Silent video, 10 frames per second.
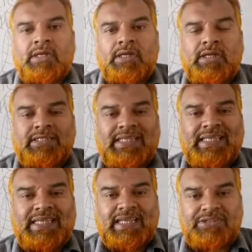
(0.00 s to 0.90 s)

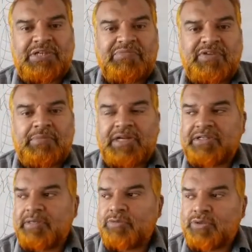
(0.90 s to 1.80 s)
the rectum. From
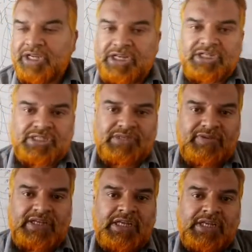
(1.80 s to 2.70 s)
rectum to anus,
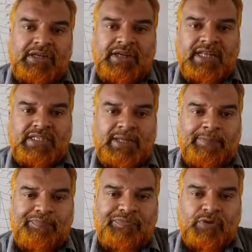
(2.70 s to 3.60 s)
fine. It has
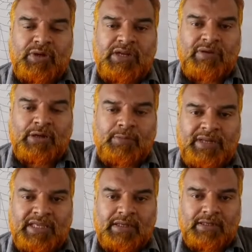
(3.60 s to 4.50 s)
only one
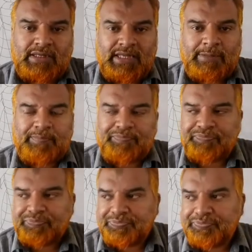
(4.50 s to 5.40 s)
opening, clear,
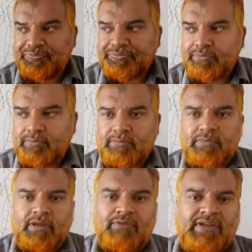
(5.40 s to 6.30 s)

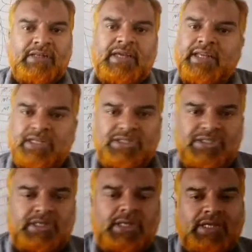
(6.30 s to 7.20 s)
fine,
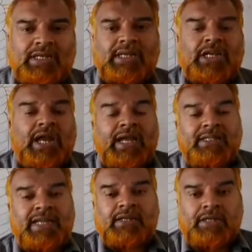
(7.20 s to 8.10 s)
anus, clear.
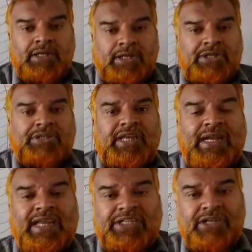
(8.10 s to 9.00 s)
And then the
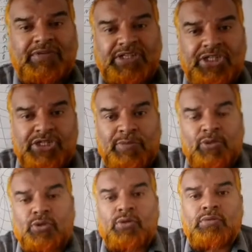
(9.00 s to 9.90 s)
undigested waste is
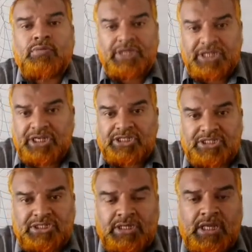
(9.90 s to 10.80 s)
removed through
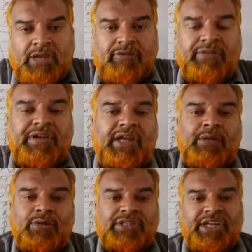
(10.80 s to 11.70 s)
anus. When we talk
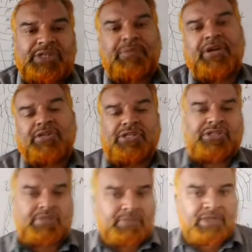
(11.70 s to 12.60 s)
about the respiratory
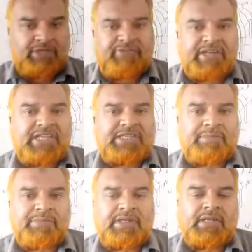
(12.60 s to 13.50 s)
system, very
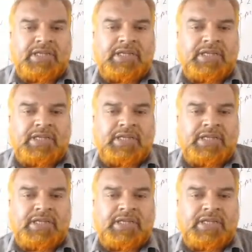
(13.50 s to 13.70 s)
simple.